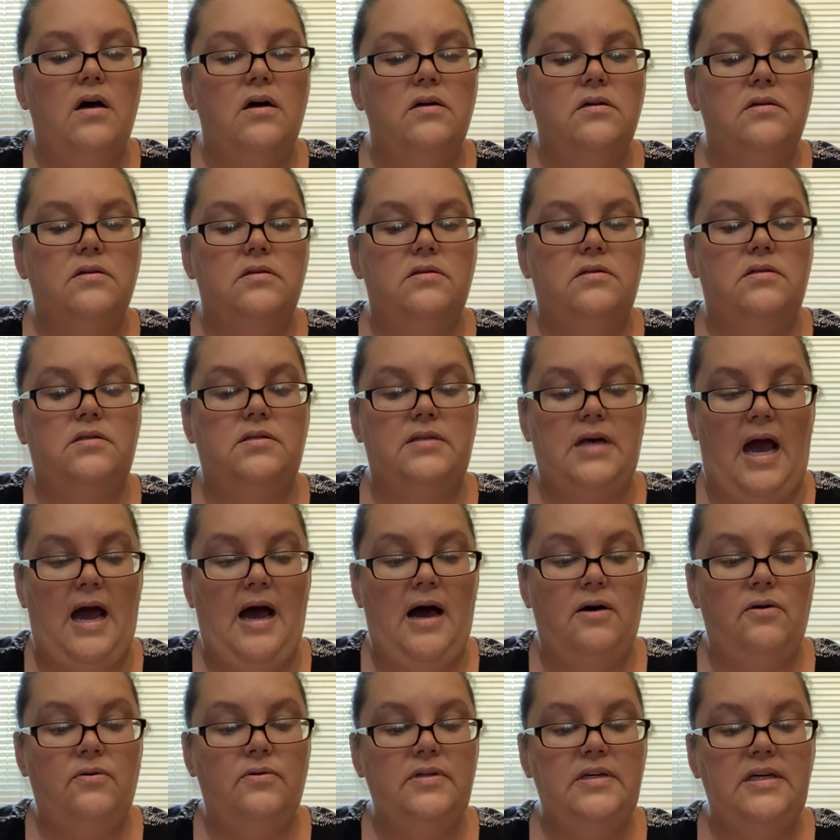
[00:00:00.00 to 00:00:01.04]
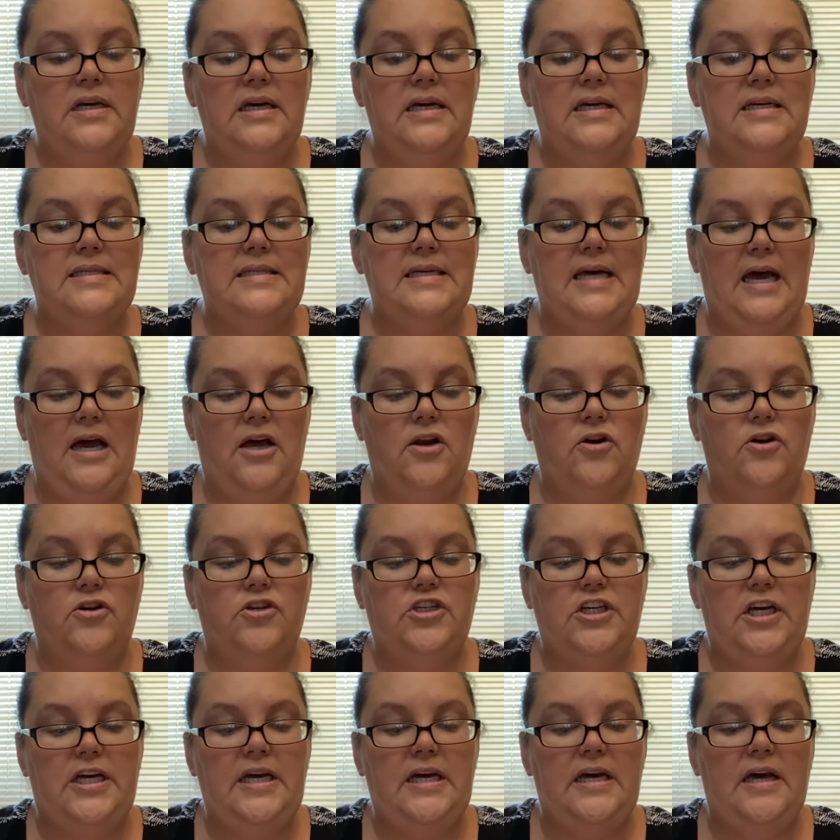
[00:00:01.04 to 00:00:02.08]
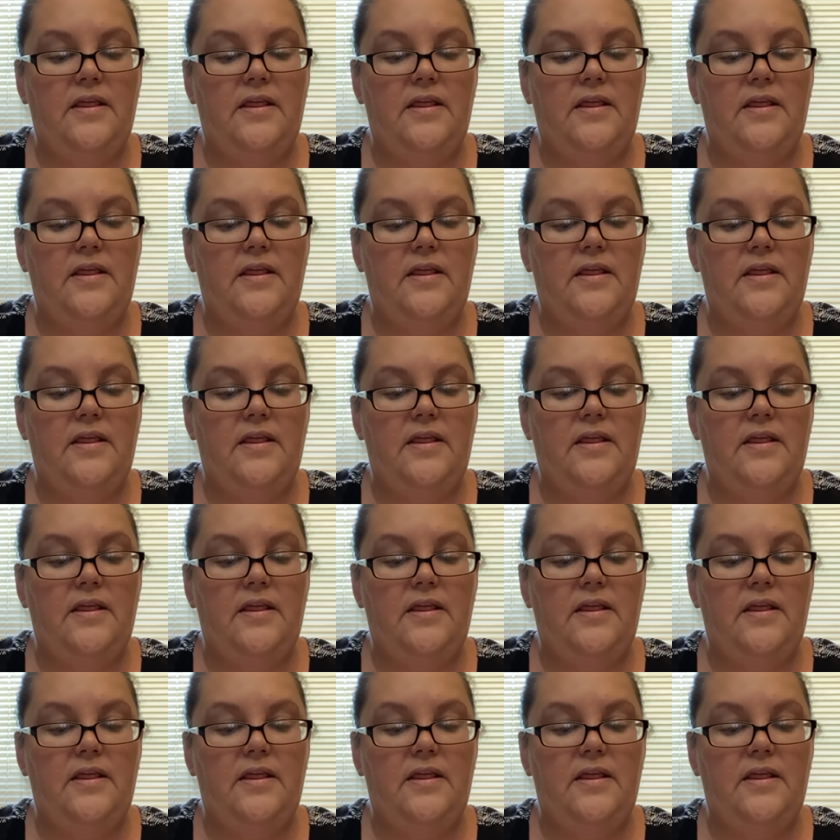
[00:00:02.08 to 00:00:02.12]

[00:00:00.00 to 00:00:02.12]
Sound is energy